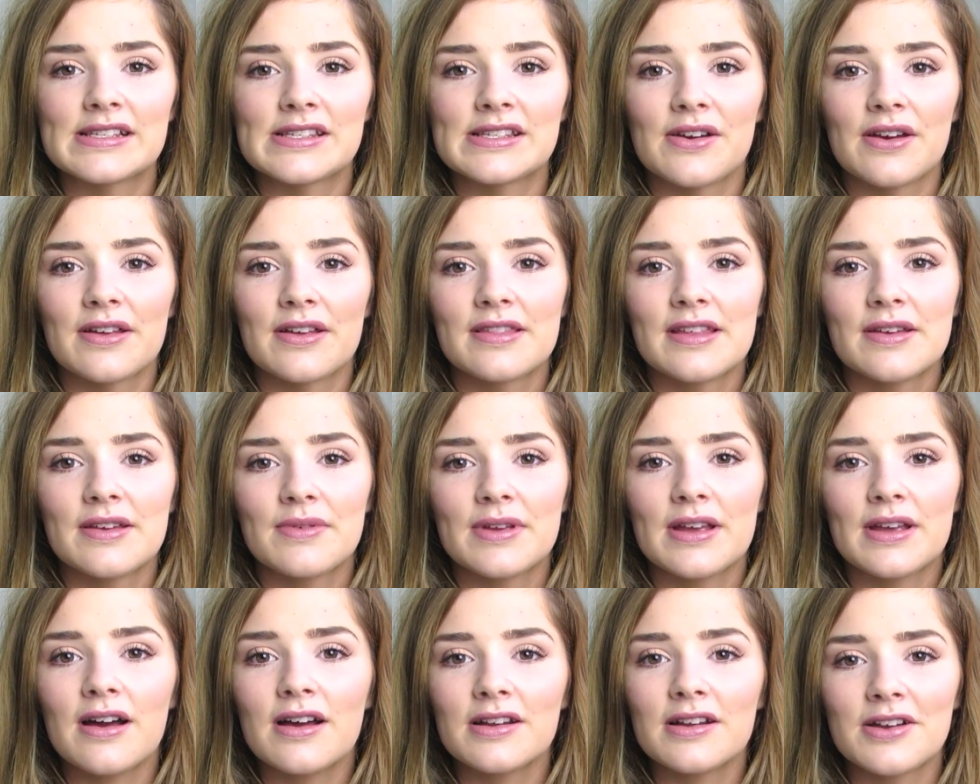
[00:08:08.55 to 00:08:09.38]
so I think
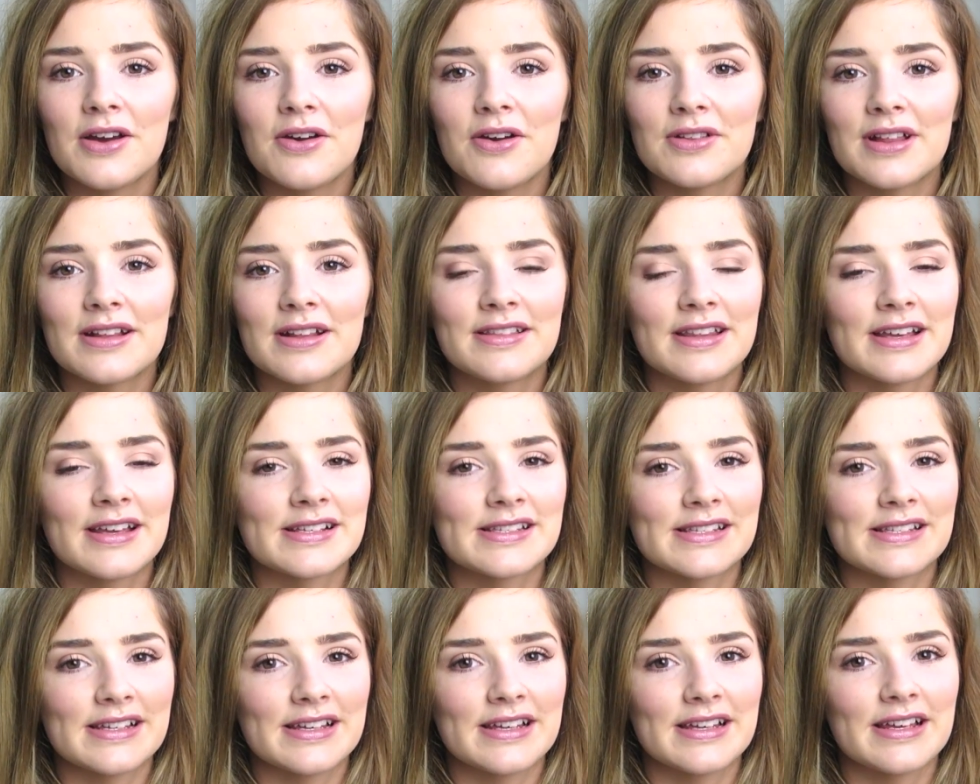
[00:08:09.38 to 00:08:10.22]
we all know that
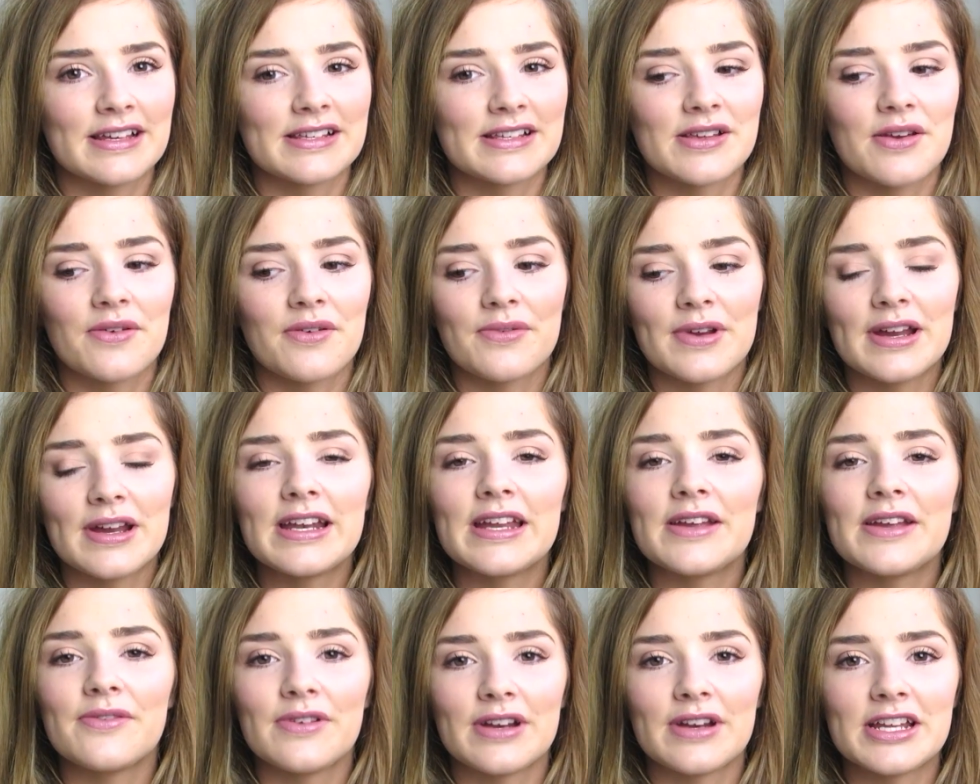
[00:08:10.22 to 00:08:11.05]
this is a
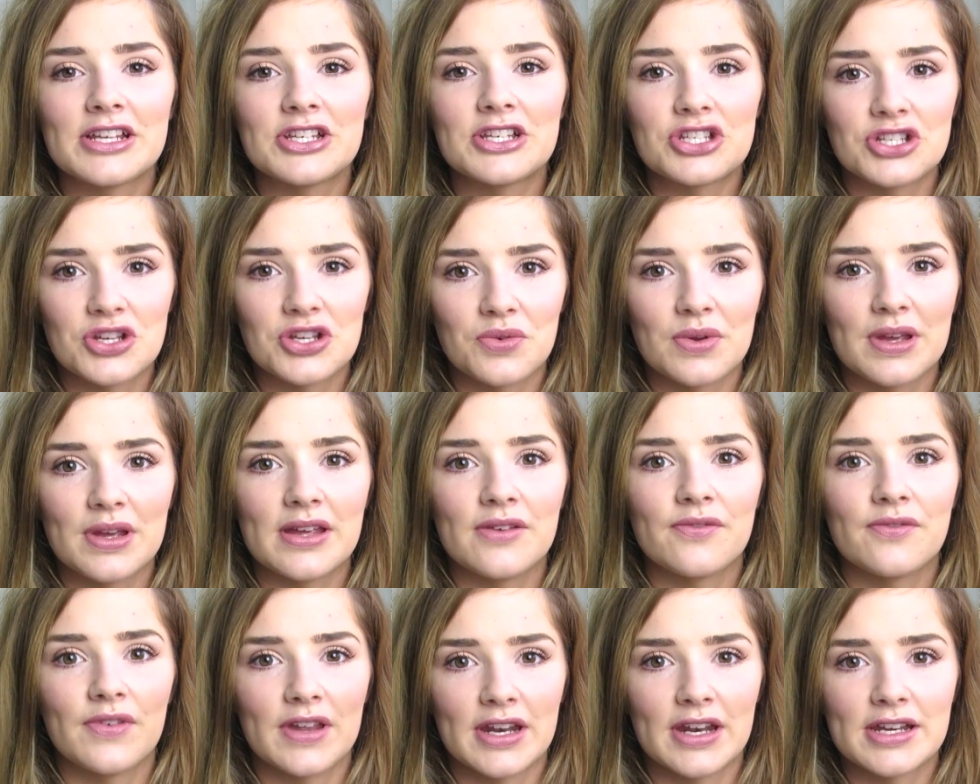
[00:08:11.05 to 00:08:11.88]
really
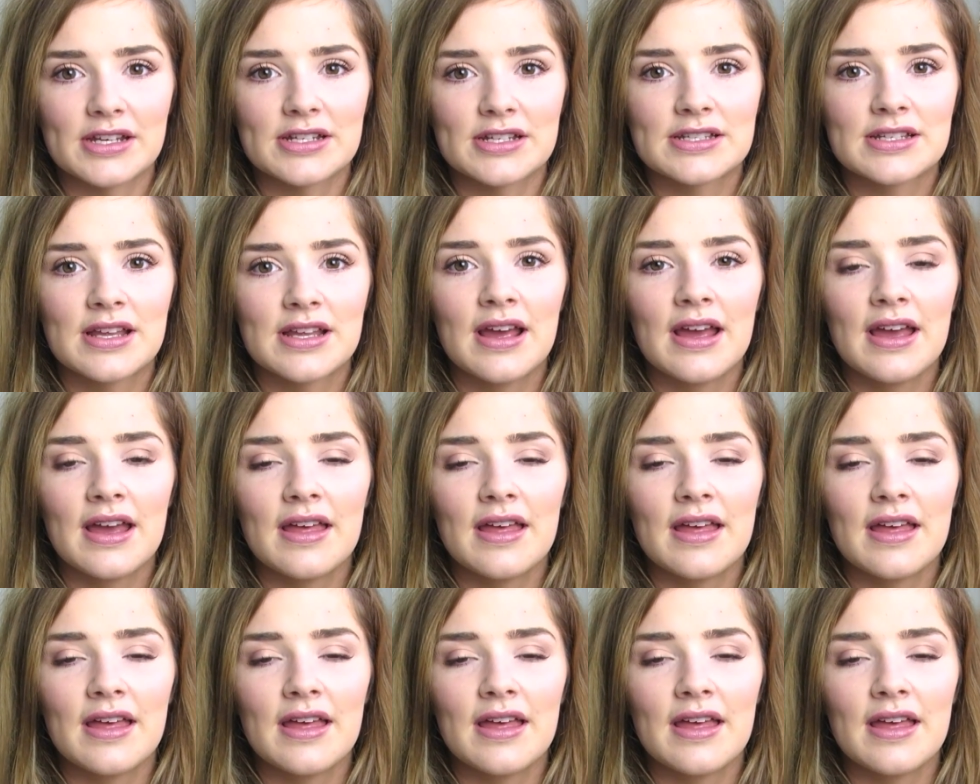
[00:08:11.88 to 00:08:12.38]
dewy finish.